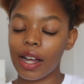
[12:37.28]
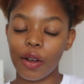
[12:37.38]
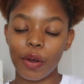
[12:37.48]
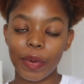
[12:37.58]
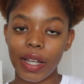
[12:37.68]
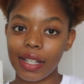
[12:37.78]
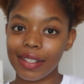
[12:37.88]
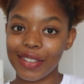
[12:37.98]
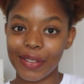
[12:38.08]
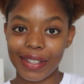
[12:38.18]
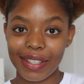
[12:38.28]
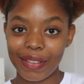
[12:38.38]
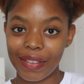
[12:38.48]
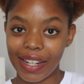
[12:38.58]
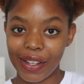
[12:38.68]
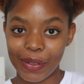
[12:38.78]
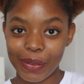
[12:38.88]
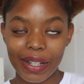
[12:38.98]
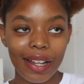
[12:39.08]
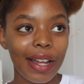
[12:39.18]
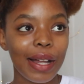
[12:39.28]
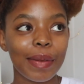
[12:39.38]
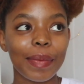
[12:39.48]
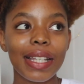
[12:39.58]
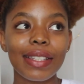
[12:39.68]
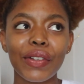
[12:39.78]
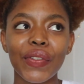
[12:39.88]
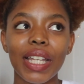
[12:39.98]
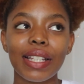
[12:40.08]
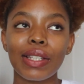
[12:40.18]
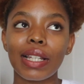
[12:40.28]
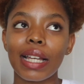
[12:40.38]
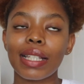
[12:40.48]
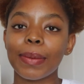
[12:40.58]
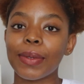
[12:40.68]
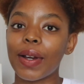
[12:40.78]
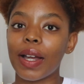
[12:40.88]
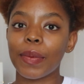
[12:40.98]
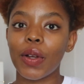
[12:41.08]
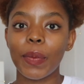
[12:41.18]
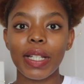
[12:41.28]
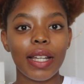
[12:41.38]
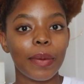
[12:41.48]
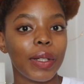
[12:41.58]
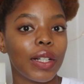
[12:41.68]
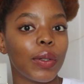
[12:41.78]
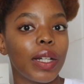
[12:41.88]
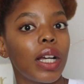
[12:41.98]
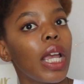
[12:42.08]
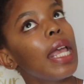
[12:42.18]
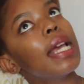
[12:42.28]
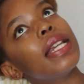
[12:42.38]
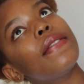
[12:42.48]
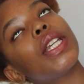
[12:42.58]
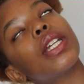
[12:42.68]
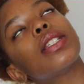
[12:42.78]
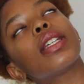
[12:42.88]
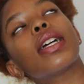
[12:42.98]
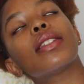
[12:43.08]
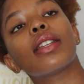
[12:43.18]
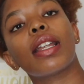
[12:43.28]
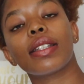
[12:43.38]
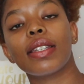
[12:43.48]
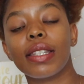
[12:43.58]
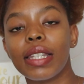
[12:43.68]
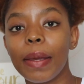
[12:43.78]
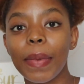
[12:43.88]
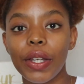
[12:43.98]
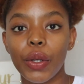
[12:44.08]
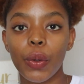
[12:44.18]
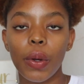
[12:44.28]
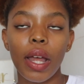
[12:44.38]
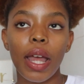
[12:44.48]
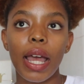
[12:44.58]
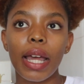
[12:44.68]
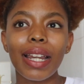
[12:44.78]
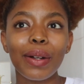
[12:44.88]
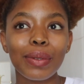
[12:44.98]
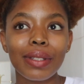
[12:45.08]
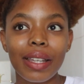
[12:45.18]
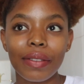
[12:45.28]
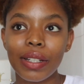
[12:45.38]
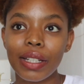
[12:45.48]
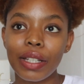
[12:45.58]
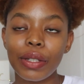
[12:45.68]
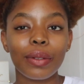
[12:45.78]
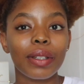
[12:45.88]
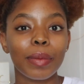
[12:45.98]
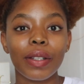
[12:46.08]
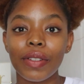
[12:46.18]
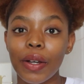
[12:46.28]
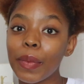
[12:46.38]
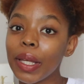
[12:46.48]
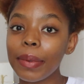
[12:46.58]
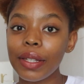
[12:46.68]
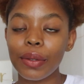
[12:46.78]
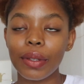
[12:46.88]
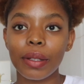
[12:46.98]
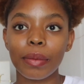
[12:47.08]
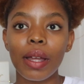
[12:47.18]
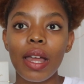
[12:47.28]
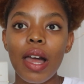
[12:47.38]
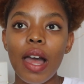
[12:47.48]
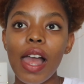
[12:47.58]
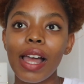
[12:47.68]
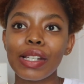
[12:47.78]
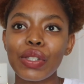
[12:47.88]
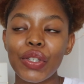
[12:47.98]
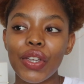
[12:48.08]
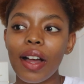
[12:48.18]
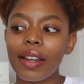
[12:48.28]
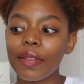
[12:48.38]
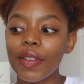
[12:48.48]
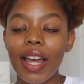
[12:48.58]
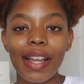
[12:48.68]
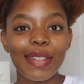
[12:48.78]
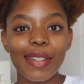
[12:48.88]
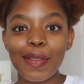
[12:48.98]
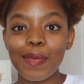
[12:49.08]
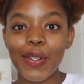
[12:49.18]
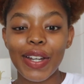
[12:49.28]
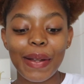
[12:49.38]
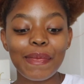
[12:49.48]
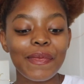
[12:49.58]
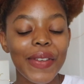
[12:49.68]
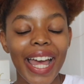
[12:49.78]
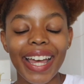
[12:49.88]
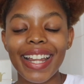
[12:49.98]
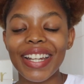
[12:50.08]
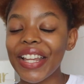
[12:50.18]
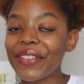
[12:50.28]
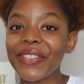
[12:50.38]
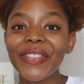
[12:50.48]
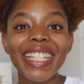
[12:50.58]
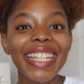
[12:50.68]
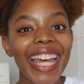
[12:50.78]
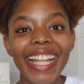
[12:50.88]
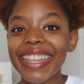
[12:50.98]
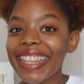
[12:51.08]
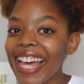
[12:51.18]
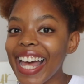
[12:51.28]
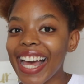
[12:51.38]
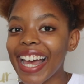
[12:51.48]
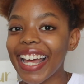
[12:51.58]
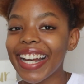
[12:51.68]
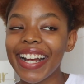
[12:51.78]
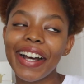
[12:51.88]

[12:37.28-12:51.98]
I hope you guys enjoyed this video. Please don't forget to like, subscribe, comment down below on any videos you guys would like to see me do, and I will definitely do them, if not maybe do them. And yeah, I love you guys to the moon and back, and never forget that.